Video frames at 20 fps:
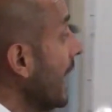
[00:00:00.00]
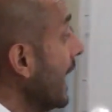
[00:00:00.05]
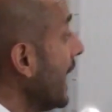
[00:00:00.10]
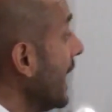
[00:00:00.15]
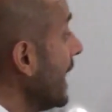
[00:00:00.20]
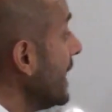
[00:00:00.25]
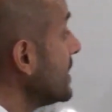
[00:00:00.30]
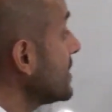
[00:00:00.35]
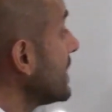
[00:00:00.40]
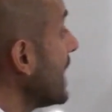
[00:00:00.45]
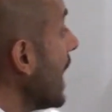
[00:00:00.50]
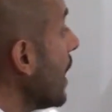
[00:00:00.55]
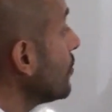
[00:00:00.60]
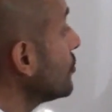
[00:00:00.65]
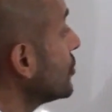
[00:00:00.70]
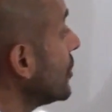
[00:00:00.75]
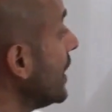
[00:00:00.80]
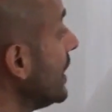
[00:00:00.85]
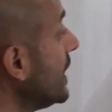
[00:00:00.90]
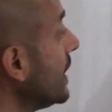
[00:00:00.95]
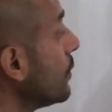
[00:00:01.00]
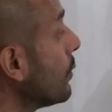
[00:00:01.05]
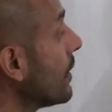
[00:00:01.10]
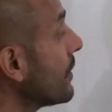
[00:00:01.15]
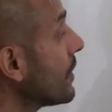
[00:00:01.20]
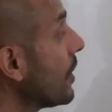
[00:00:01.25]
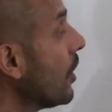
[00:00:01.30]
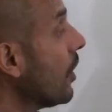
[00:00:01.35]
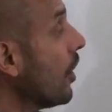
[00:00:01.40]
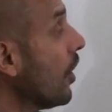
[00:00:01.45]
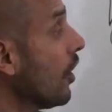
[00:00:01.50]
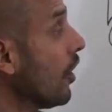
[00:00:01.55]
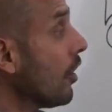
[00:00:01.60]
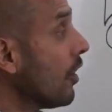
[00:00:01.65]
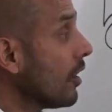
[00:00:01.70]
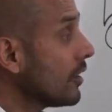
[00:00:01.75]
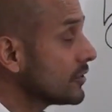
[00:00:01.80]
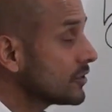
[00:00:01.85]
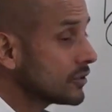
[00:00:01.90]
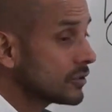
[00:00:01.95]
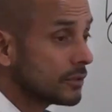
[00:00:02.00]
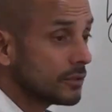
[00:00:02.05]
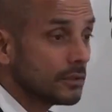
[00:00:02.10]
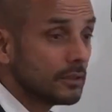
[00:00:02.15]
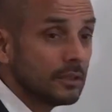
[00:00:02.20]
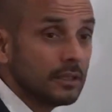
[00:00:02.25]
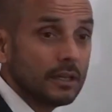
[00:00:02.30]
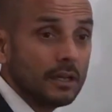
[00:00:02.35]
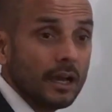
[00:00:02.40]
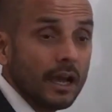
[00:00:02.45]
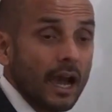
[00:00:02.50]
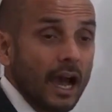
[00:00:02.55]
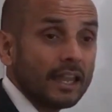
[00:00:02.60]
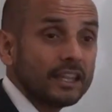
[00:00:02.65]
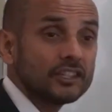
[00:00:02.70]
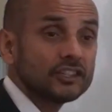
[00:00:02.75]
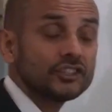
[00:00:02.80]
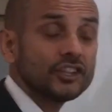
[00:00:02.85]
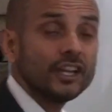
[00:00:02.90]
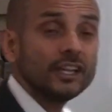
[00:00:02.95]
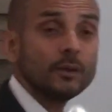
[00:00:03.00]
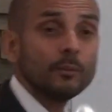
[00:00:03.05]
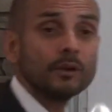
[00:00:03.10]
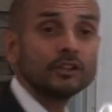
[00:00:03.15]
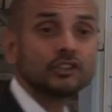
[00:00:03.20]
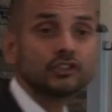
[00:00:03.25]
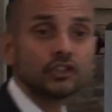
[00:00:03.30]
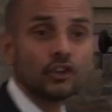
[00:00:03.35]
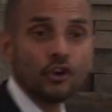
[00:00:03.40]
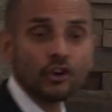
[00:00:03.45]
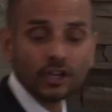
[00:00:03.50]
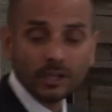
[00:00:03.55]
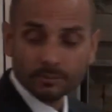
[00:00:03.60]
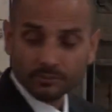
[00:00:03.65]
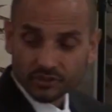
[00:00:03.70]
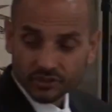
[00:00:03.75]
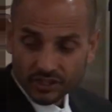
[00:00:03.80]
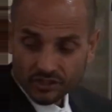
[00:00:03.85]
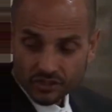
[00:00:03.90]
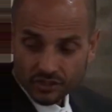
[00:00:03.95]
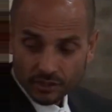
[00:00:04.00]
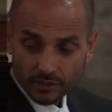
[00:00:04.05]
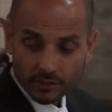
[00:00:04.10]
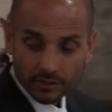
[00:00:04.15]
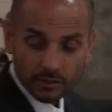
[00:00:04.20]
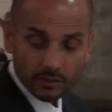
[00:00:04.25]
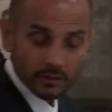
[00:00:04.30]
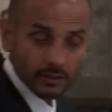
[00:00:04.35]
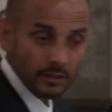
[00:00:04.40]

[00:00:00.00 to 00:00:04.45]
is now dealing with a heart, and it's dealing with circumcision.